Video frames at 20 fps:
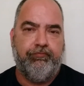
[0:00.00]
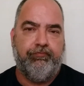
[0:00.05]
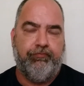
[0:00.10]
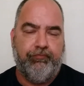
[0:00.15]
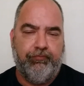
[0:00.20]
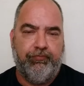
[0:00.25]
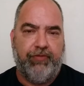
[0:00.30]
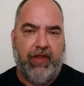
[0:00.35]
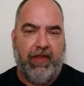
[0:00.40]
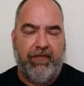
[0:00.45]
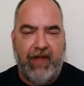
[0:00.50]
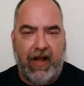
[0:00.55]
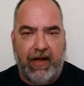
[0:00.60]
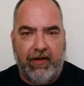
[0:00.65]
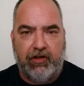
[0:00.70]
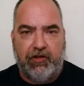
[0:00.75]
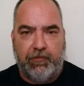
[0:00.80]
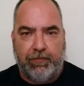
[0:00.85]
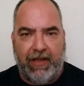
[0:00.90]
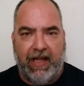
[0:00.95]
They've got to
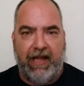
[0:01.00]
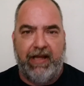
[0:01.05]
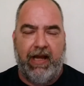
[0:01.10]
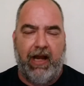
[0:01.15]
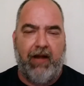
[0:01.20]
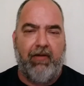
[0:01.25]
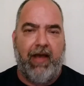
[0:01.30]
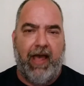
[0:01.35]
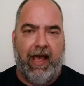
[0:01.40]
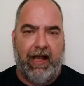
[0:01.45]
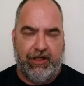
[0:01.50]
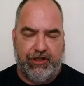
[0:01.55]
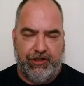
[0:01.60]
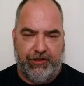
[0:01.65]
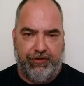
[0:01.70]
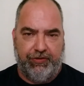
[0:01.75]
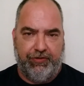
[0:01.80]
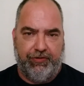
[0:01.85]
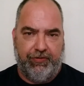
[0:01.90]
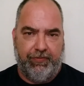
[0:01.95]
explain their
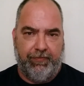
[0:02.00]
actions.